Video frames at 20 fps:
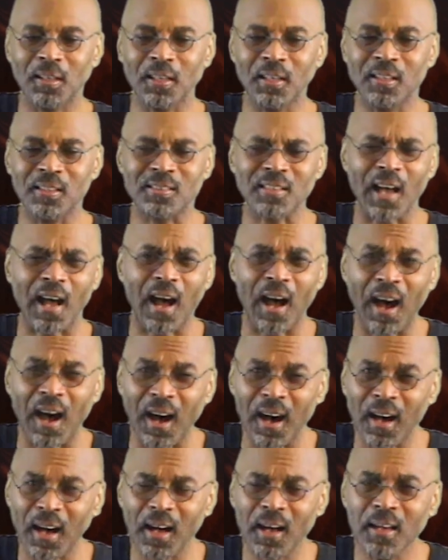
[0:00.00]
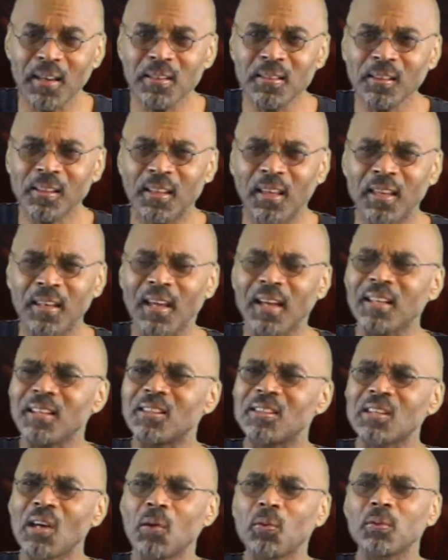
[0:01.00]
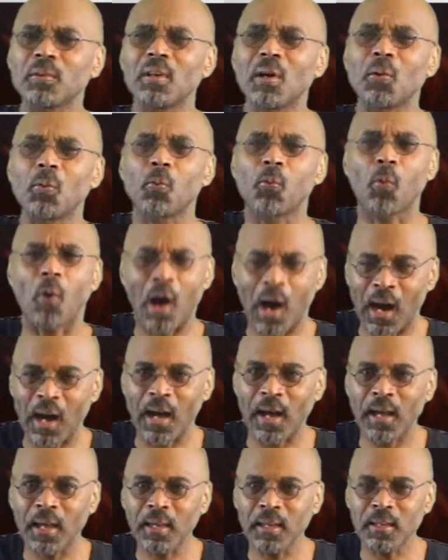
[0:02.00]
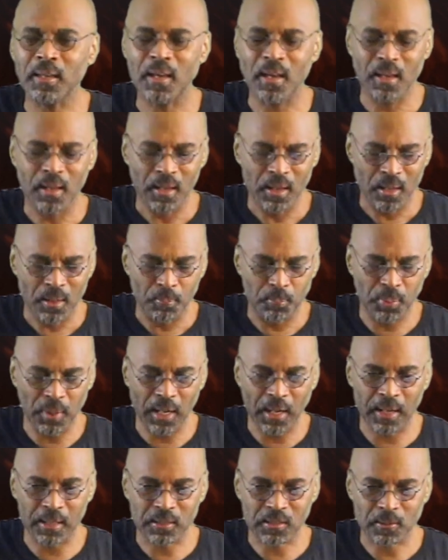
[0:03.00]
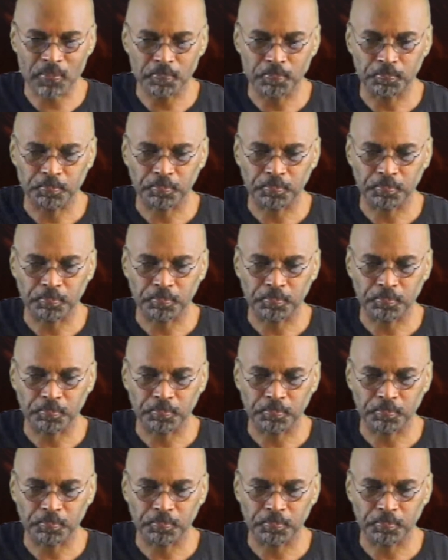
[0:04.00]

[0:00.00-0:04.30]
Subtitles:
is odd, and I don't know why, but